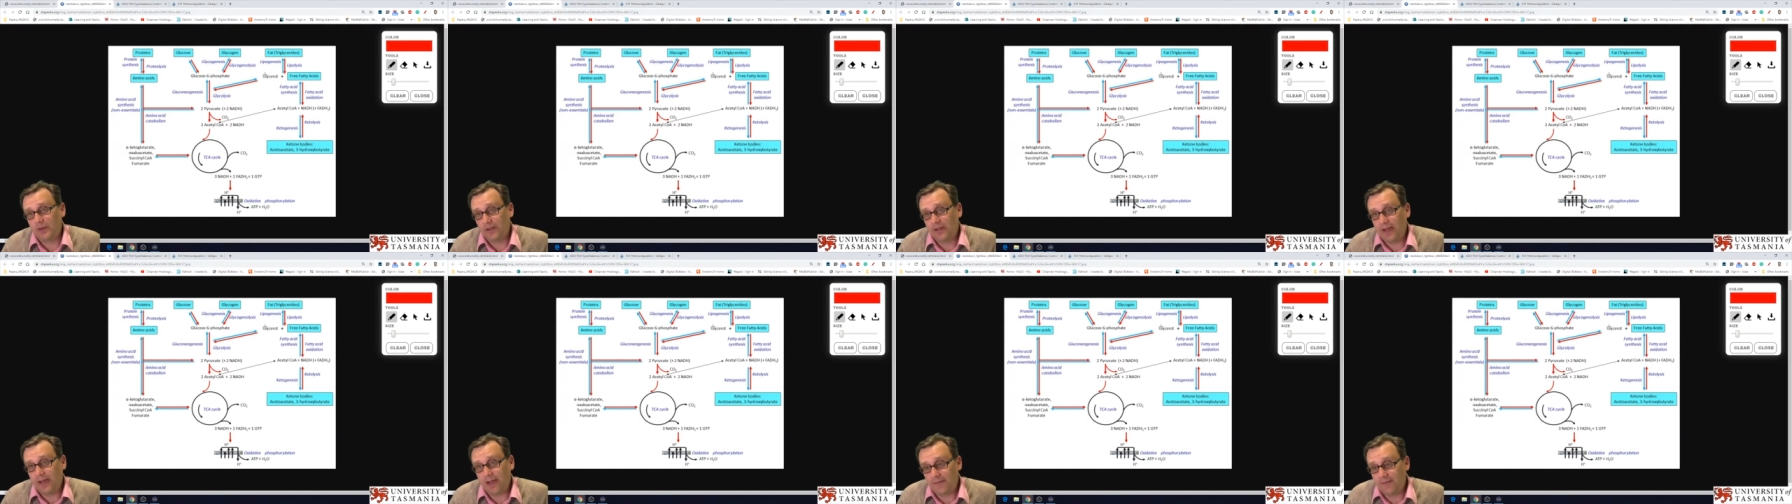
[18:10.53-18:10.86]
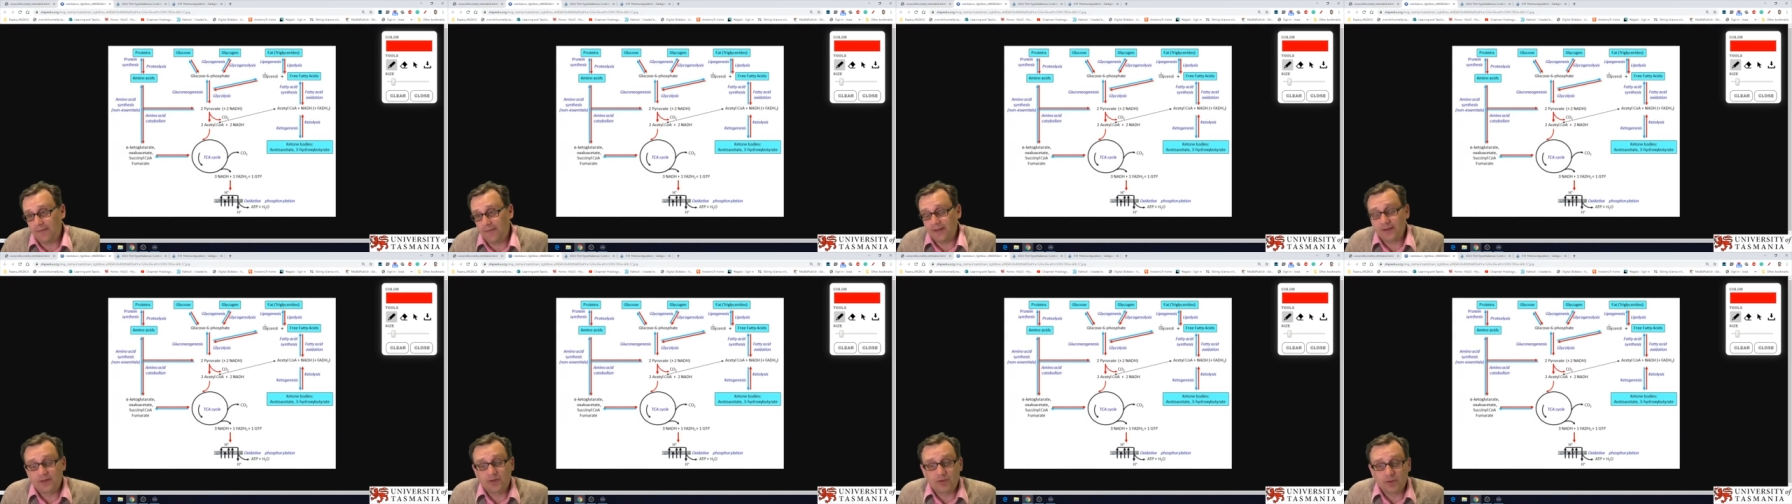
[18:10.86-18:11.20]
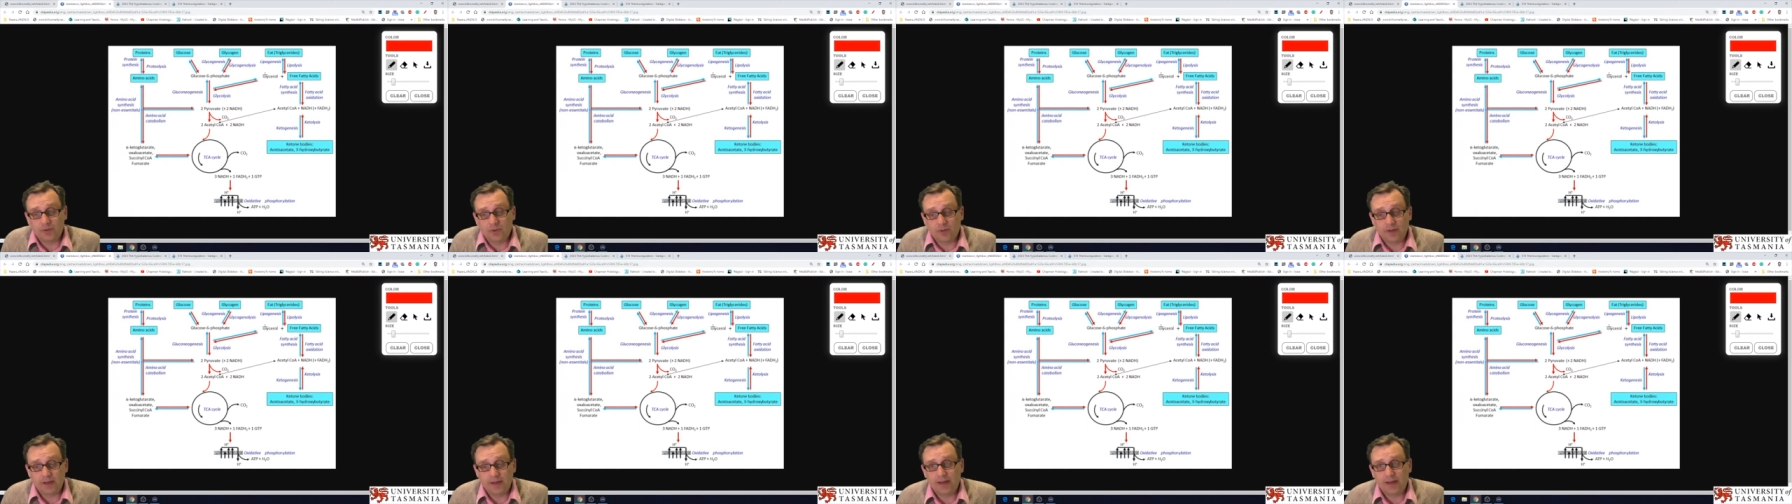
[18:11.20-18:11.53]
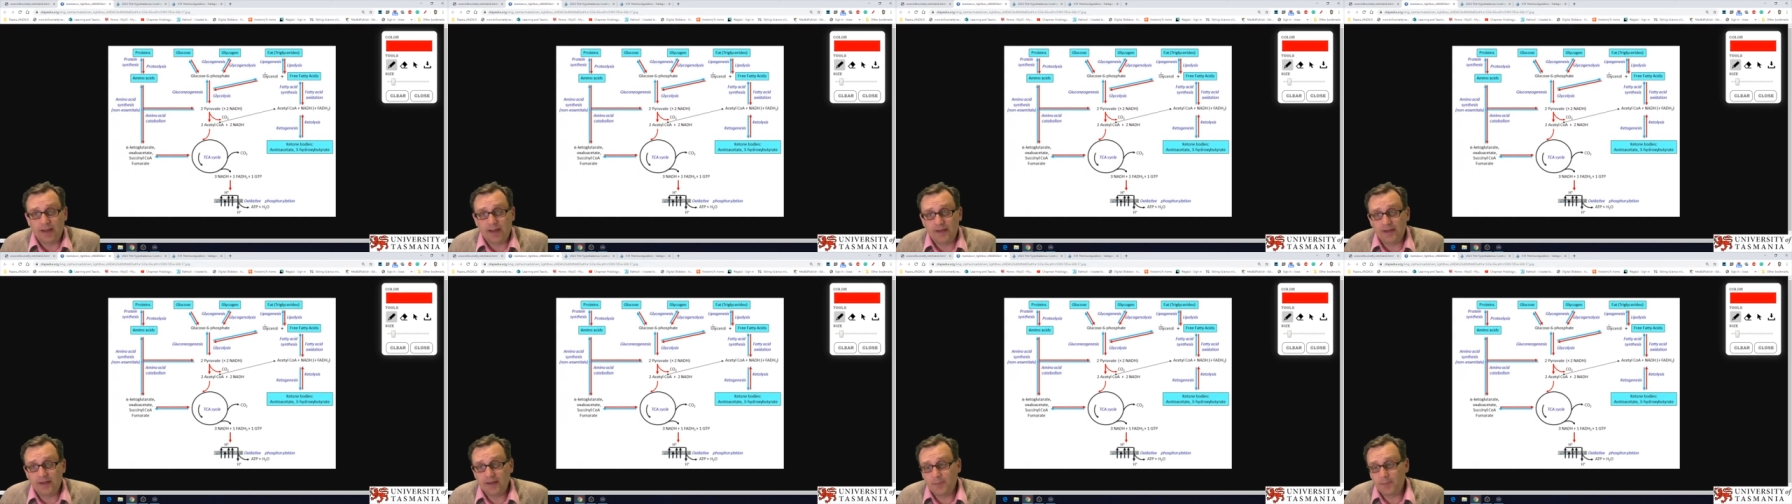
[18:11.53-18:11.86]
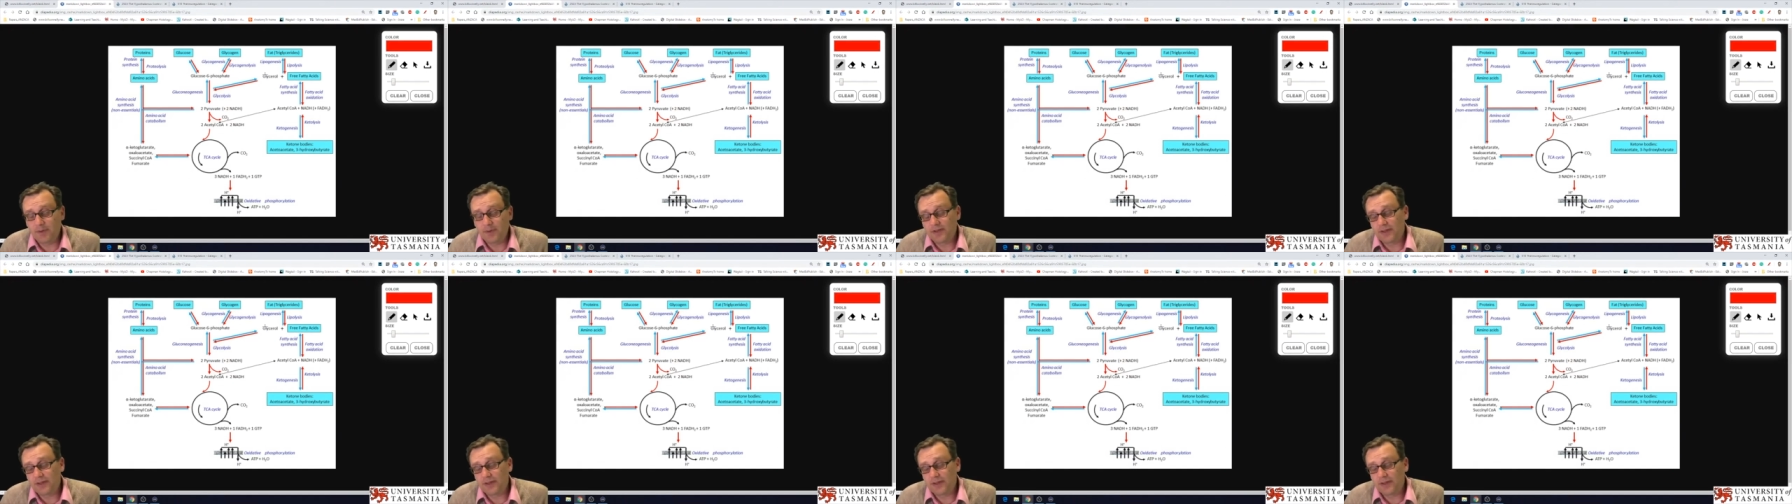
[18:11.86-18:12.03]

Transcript: you know, we have this stored in